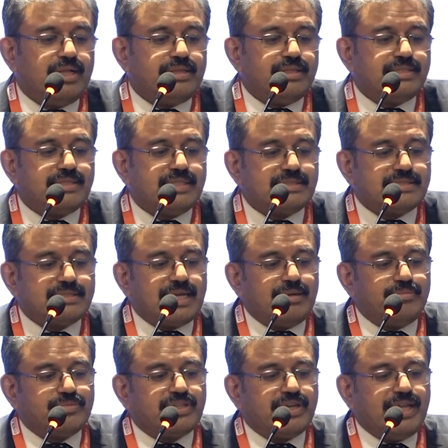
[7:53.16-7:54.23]
This is
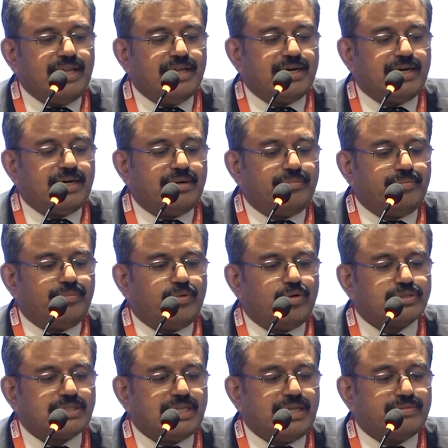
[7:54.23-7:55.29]
type 3.
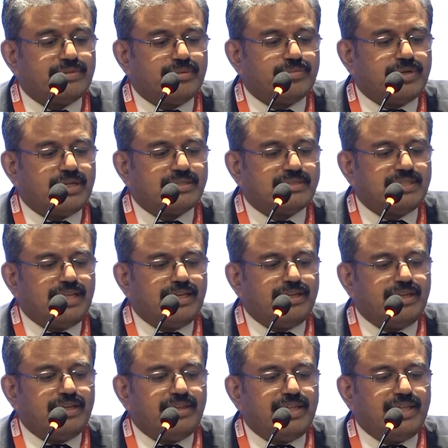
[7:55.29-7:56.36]
Mostly of them are seen
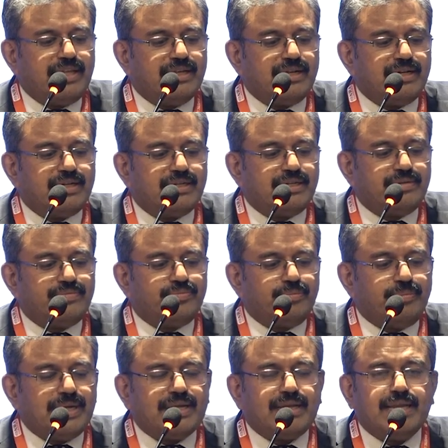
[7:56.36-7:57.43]
in the
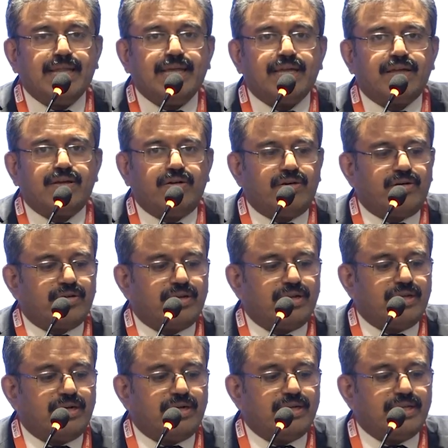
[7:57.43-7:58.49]
mid-neck or
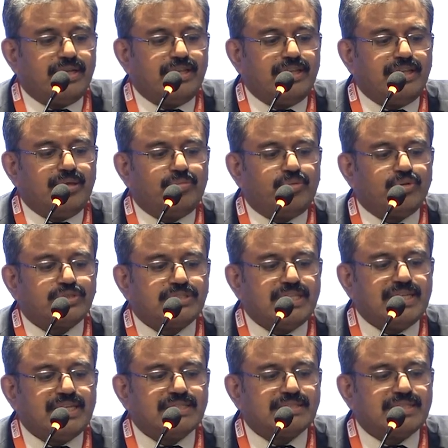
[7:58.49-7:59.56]
in the
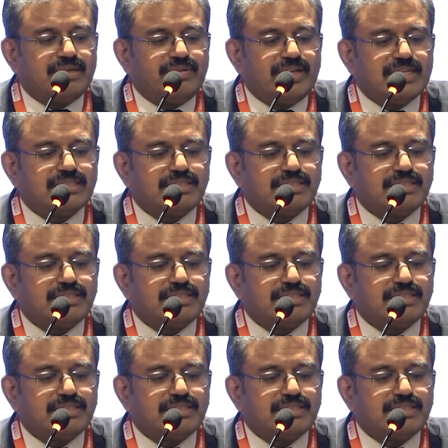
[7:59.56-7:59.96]
posterior cervical